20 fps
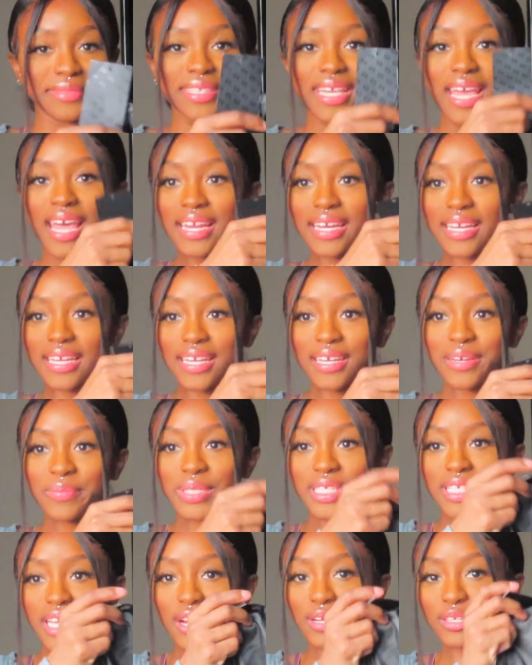Kind of gonna
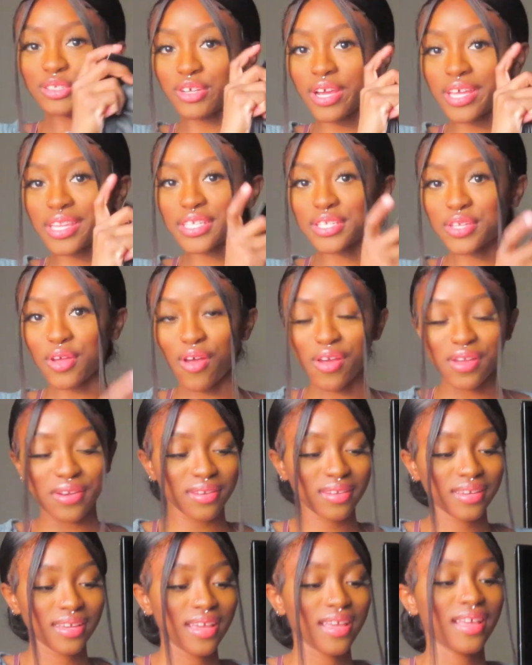be scared to try this
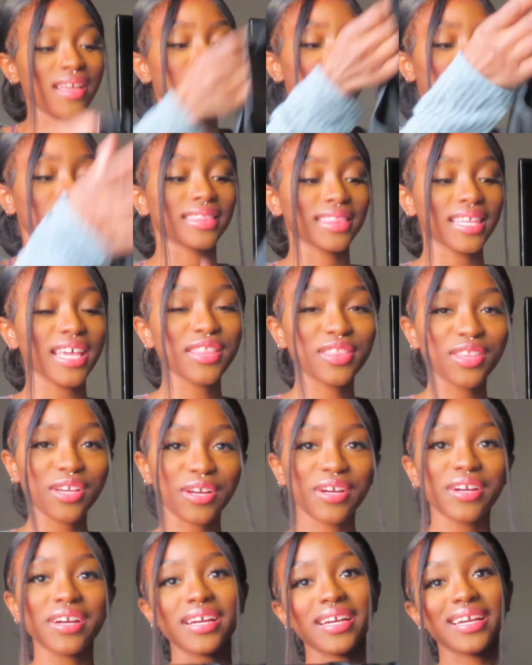on.
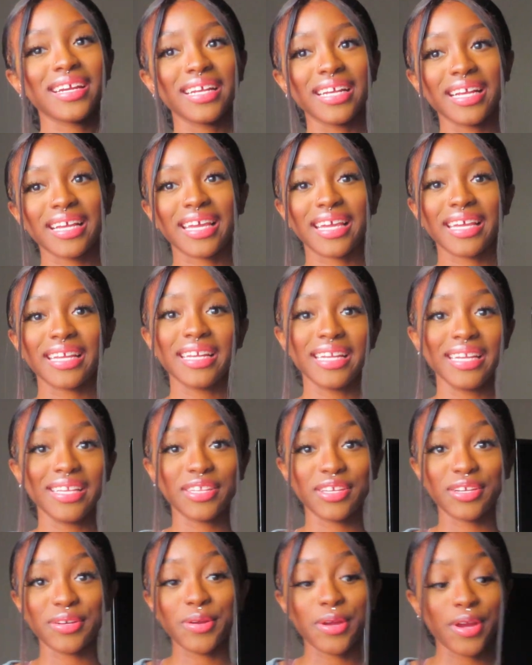Leather can
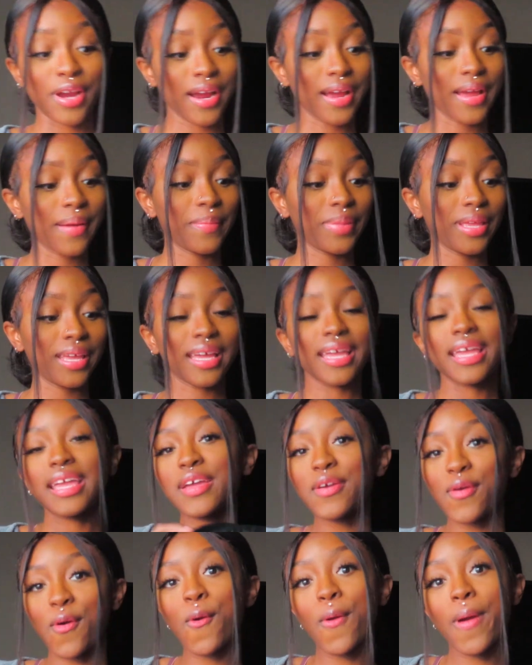either be a
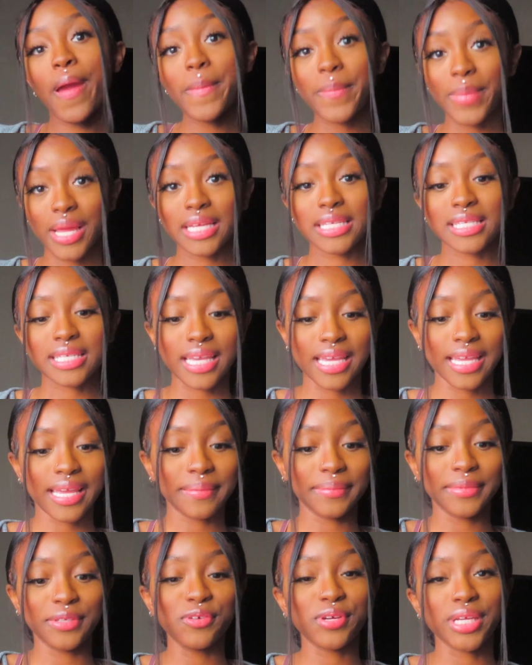hit or a miss. You
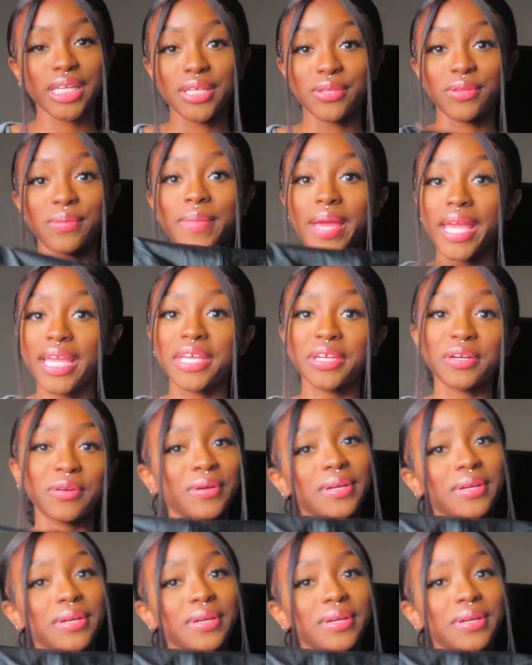can either make it